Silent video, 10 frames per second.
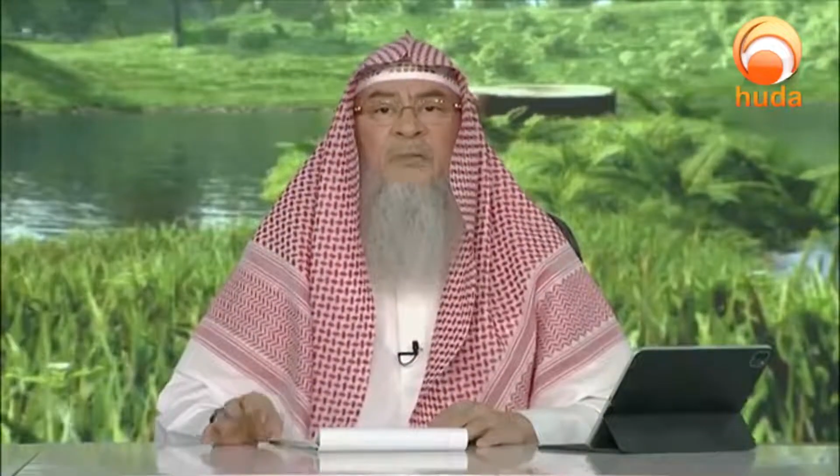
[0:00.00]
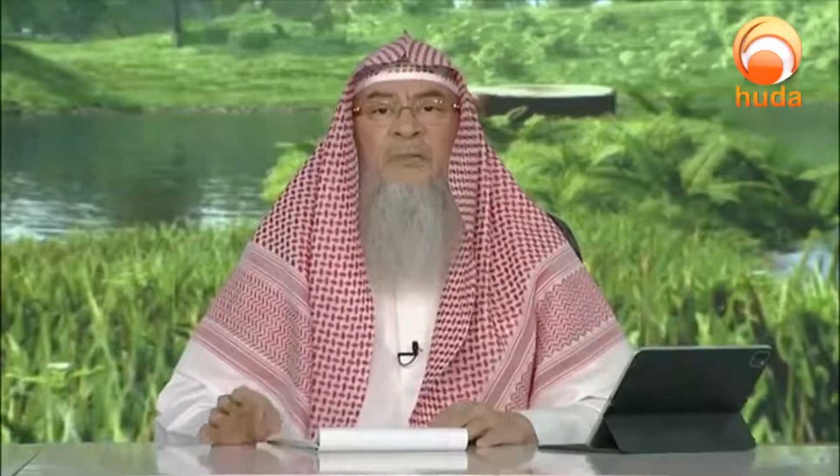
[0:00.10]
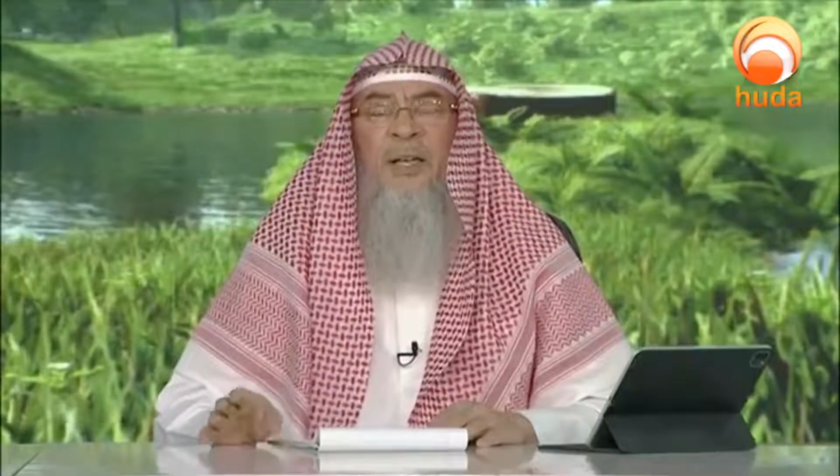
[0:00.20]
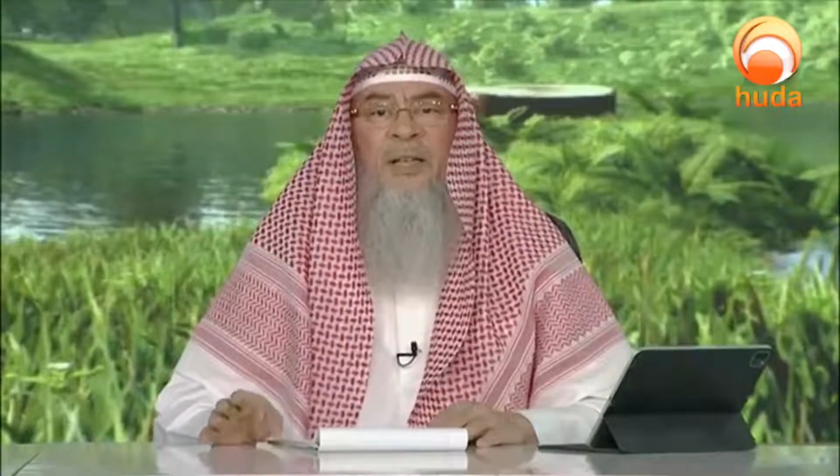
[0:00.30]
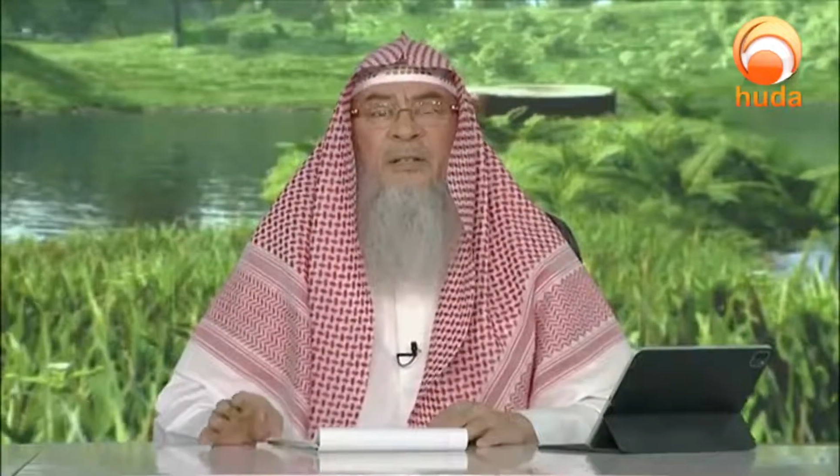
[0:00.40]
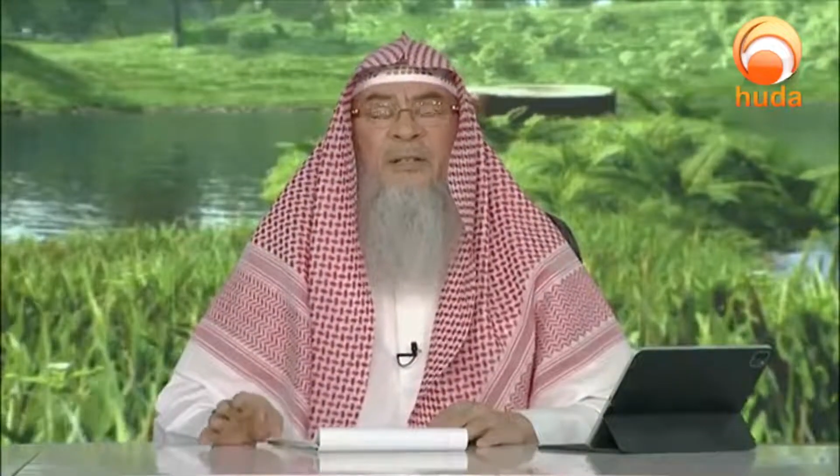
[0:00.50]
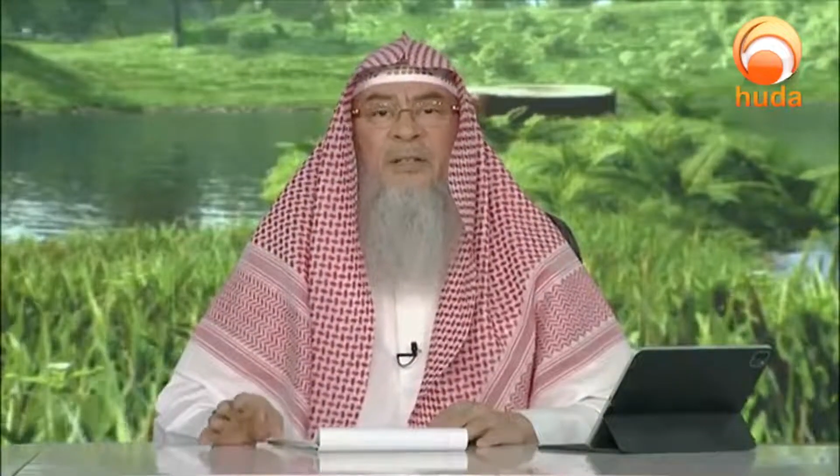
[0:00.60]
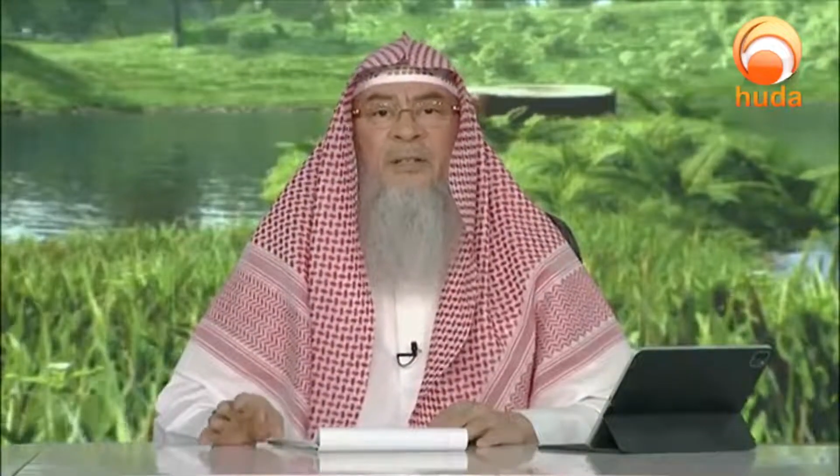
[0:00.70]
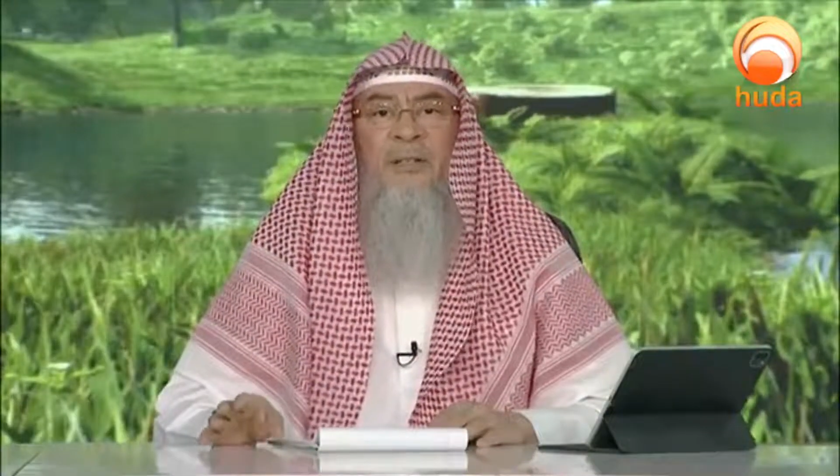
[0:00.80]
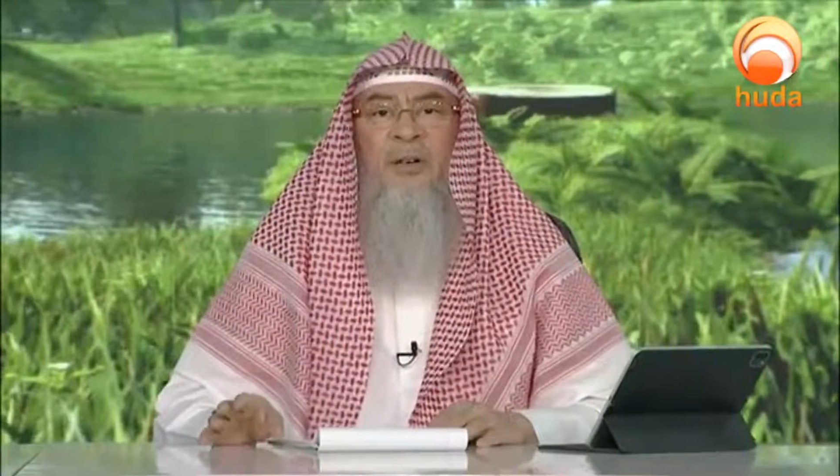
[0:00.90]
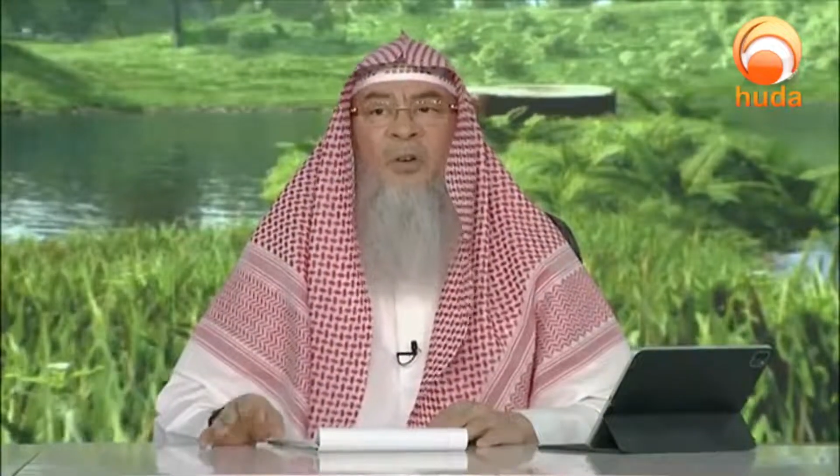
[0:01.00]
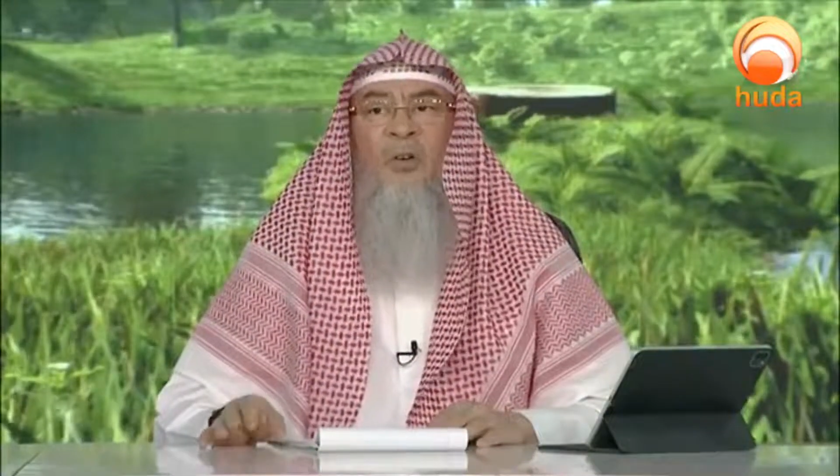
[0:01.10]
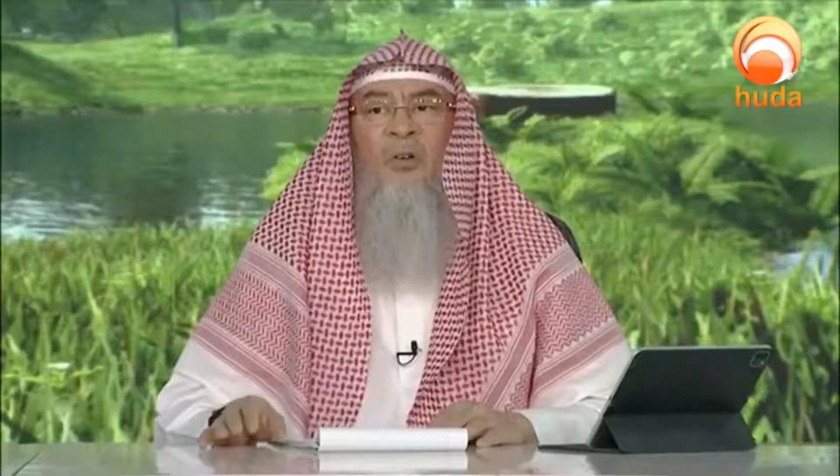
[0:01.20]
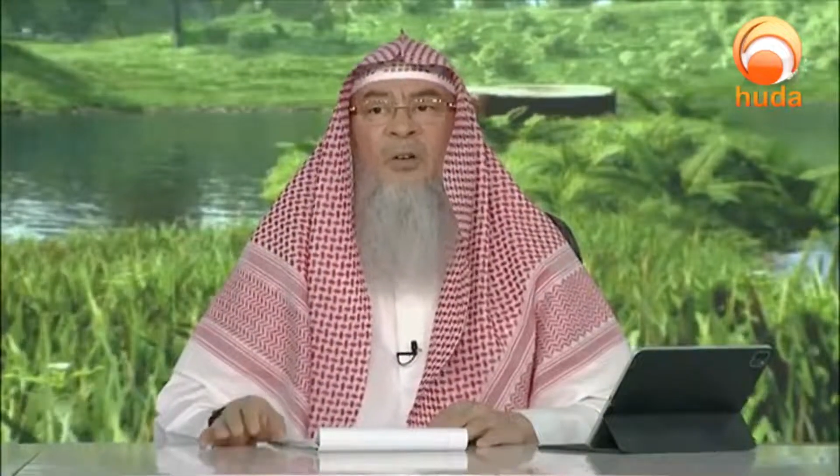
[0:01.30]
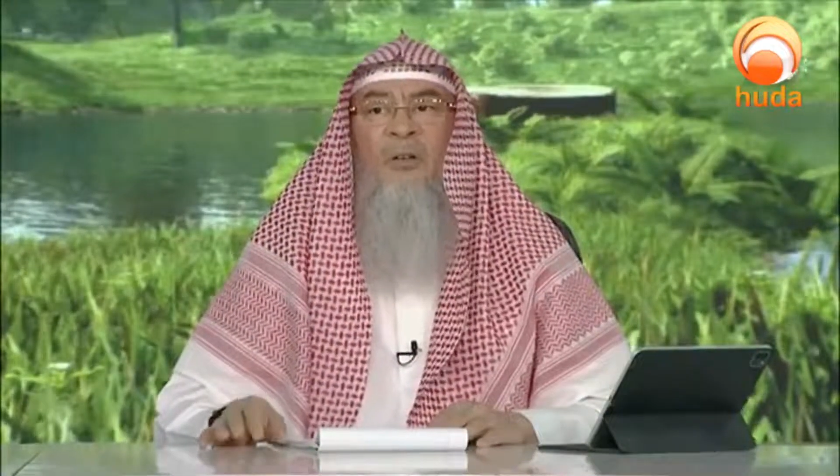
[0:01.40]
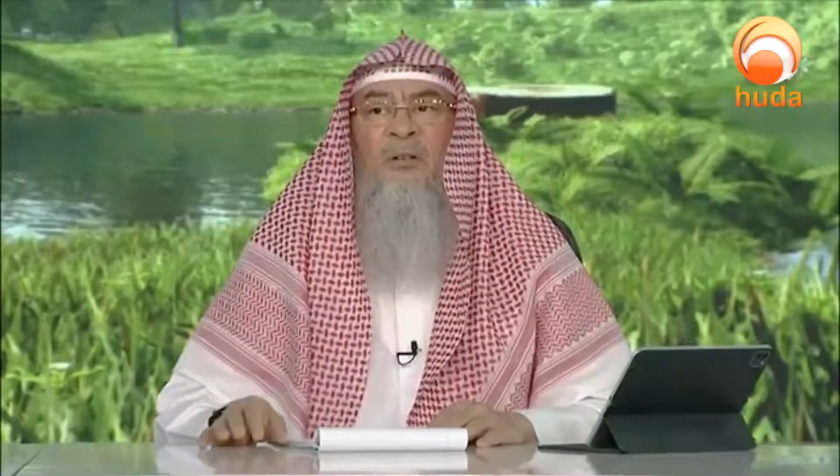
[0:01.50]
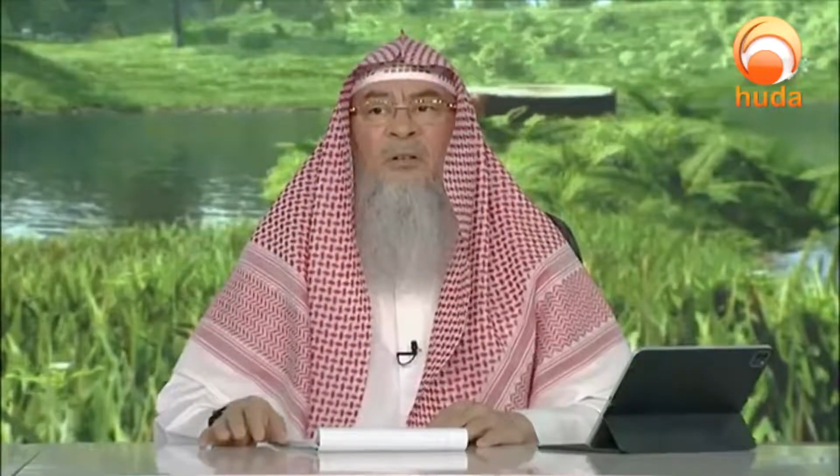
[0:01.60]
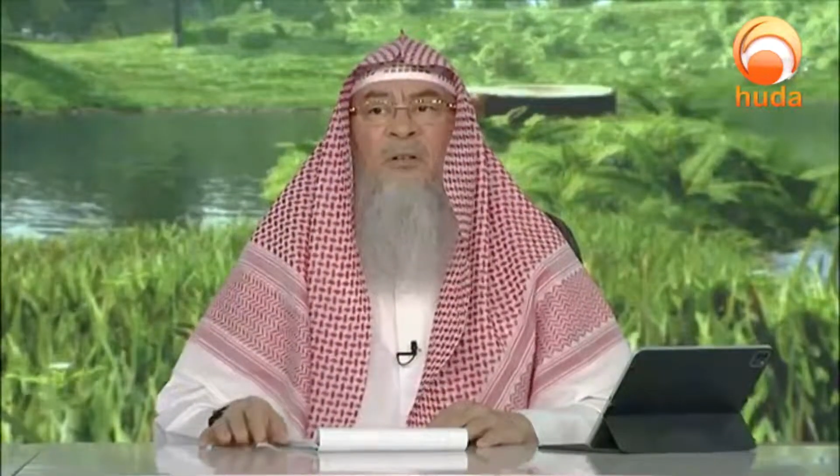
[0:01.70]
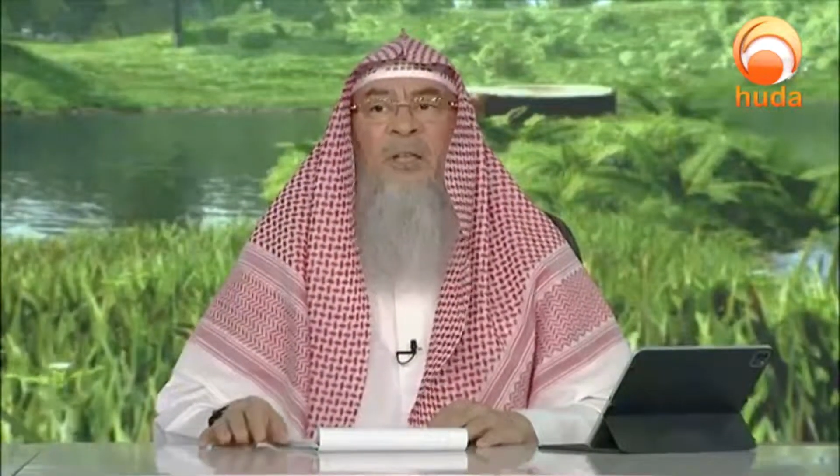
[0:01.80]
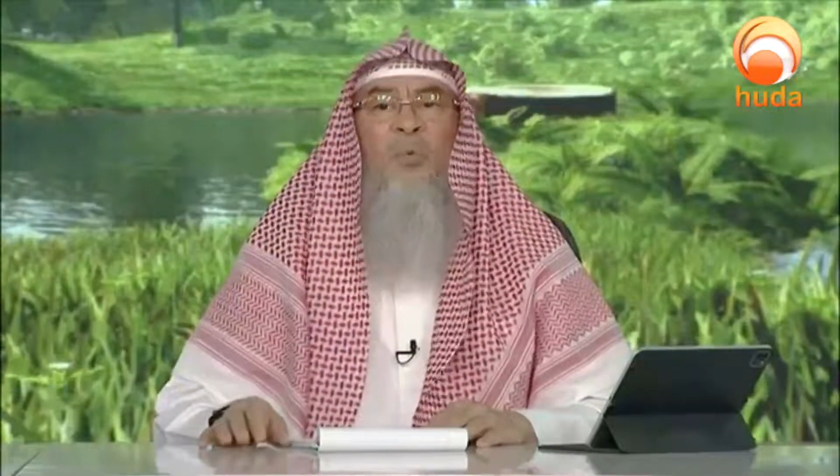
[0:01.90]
afraid or they